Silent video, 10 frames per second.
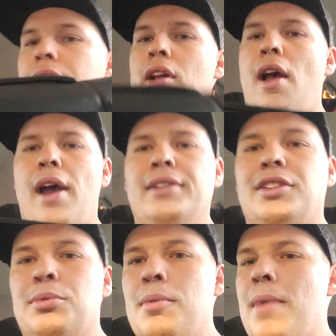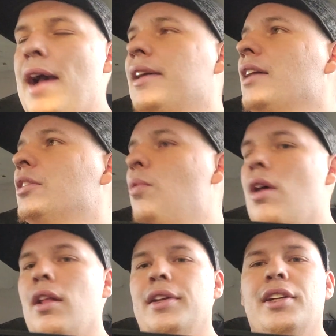Alright, so we're back. Got the
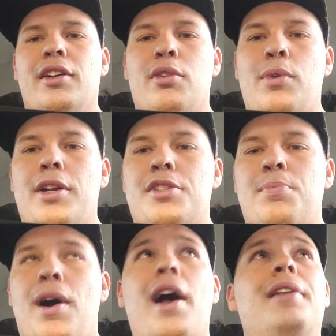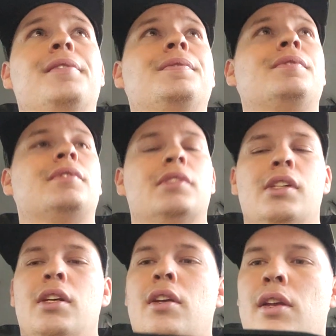wallet. You're in a weird spot.
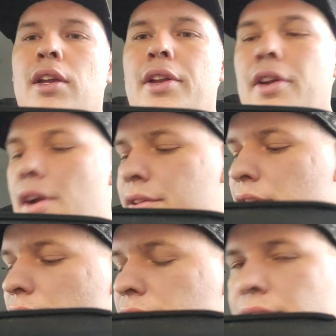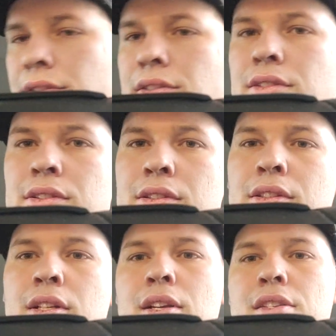You're on the
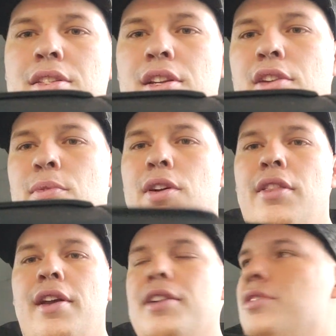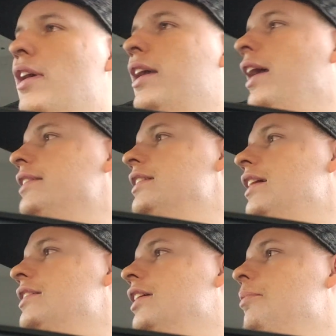steering wheel there, so I can't
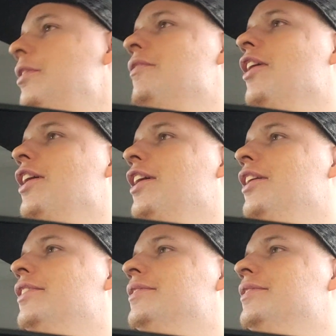say it's going to be very good.